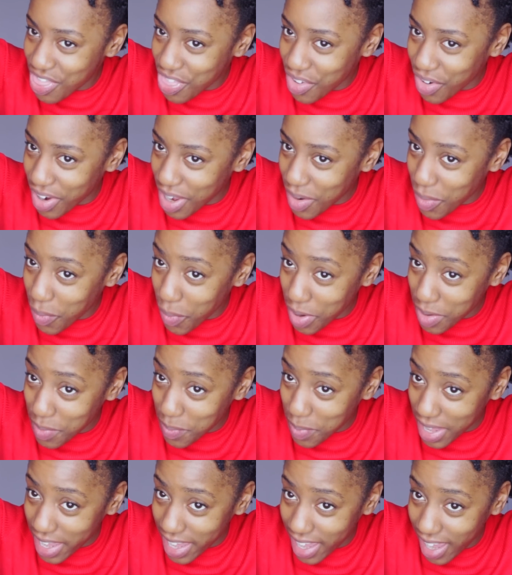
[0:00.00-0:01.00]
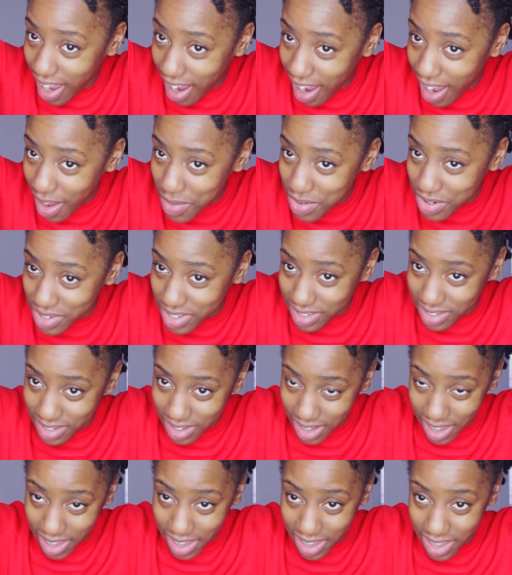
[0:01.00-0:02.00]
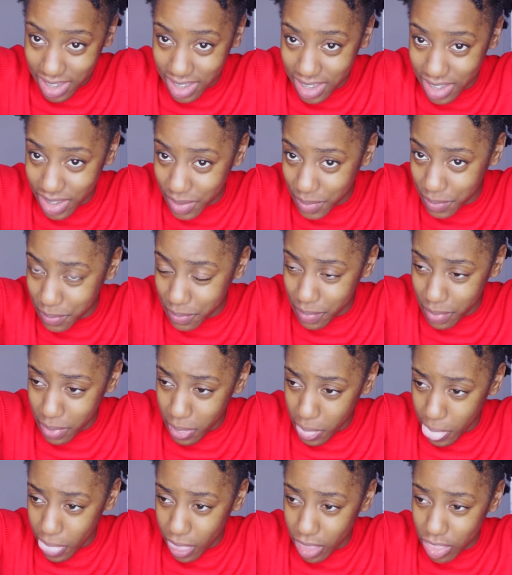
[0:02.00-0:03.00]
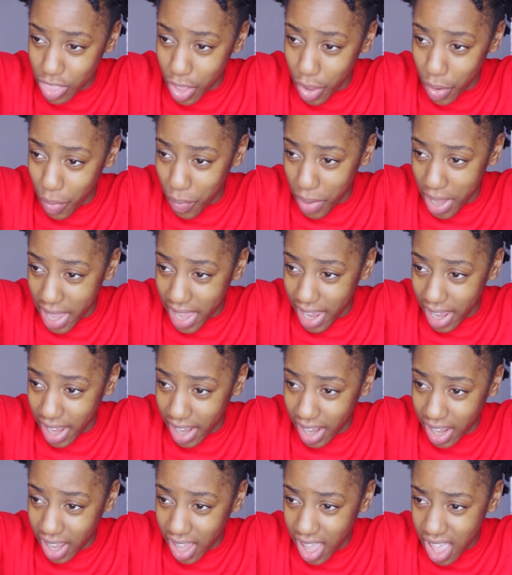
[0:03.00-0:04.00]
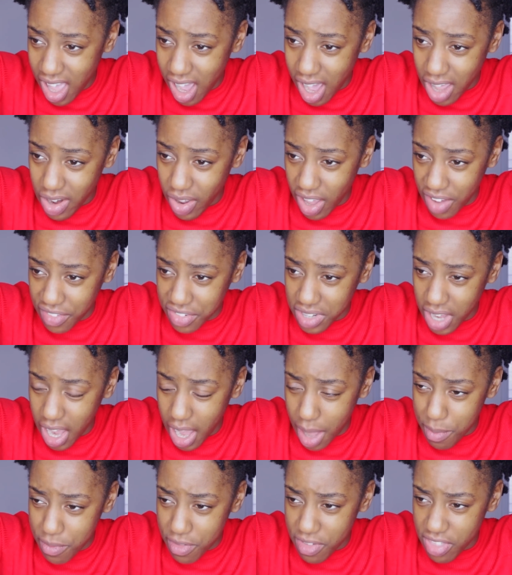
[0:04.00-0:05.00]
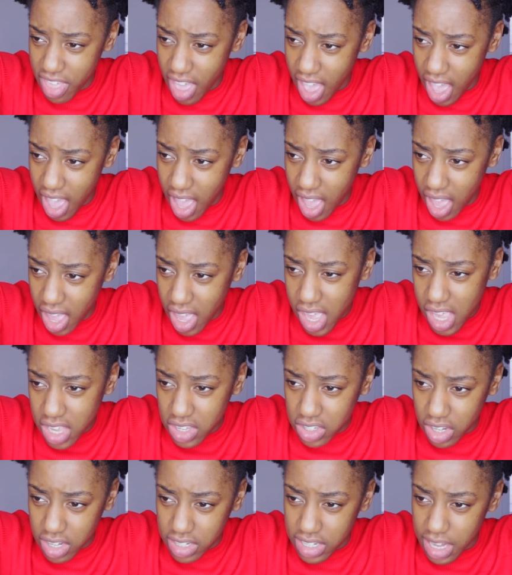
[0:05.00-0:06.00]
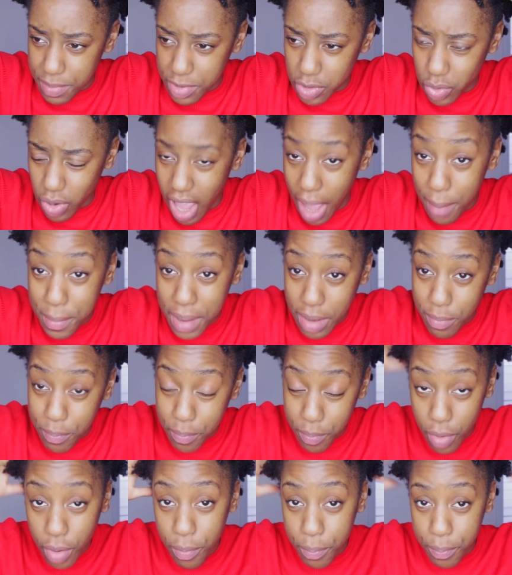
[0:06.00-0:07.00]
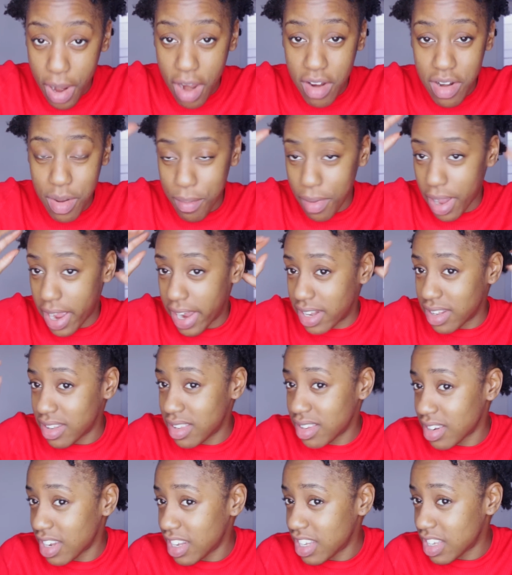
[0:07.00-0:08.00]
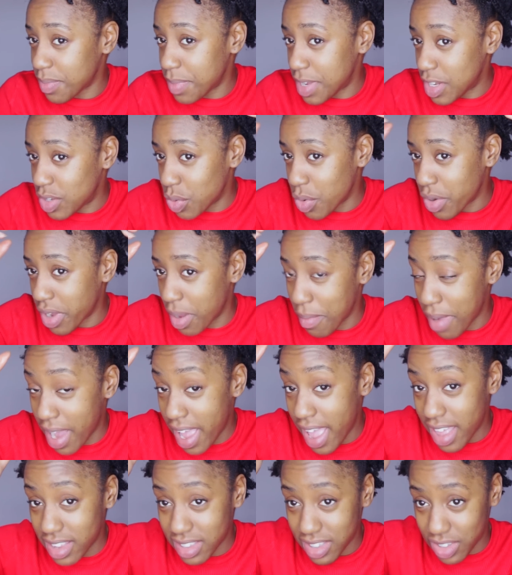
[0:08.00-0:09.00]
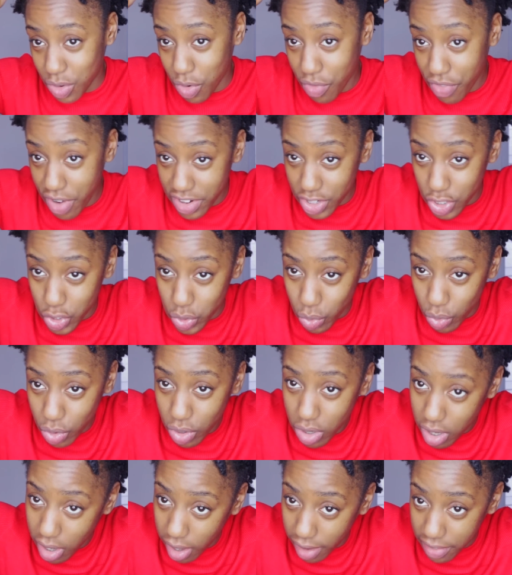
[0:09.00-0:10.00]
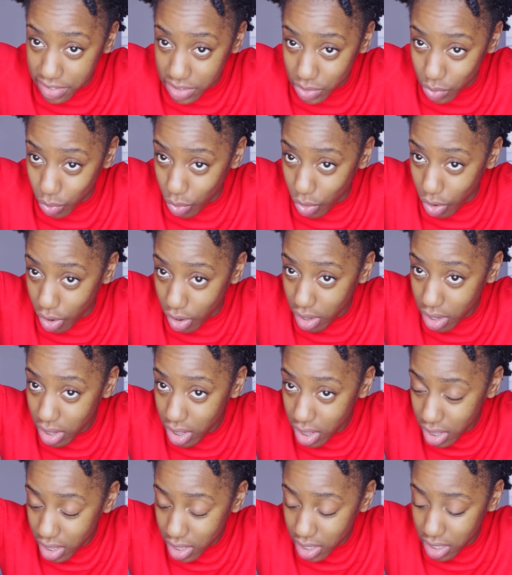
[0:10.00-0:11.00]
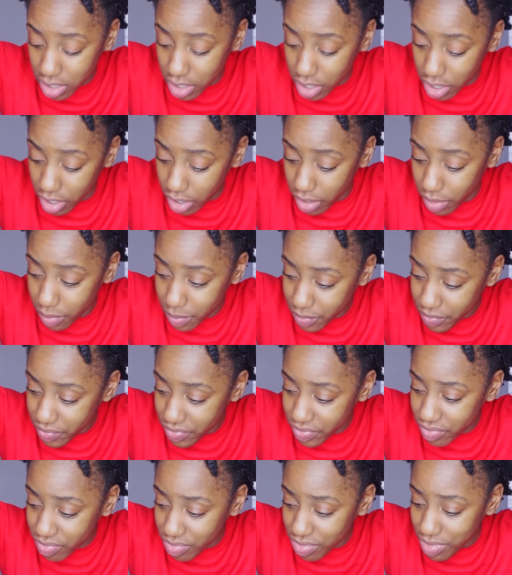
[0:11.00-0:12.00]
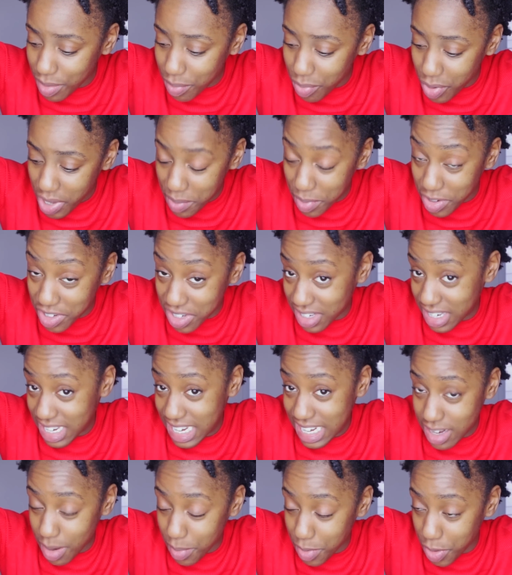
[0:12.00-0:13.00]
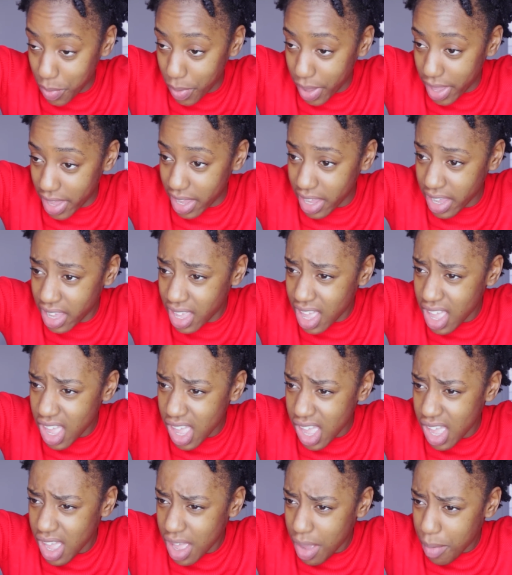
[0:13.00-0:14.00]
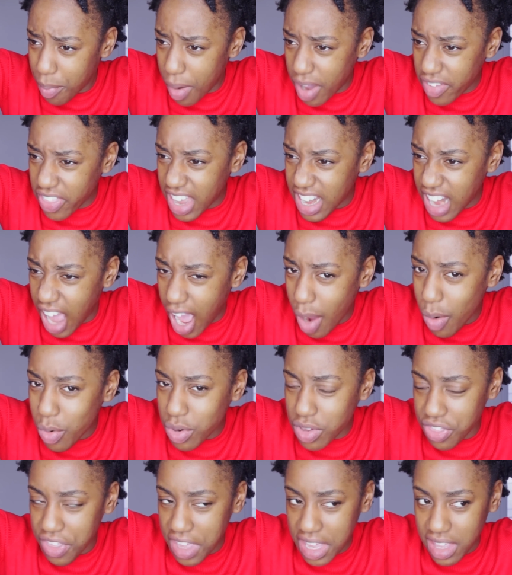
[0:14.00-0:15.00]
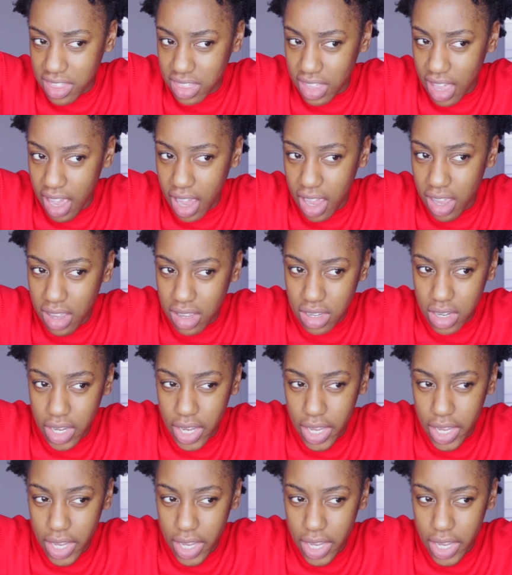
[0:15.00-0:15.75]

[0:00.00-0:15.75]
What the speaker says: thought it would be. I was just like, no way, I don't have time for that. It's gonna take me to it. I mean, bearing in mind, this is me talking, my hair's still very short. I've still got, you know, pretty much a TWA. But then I would think that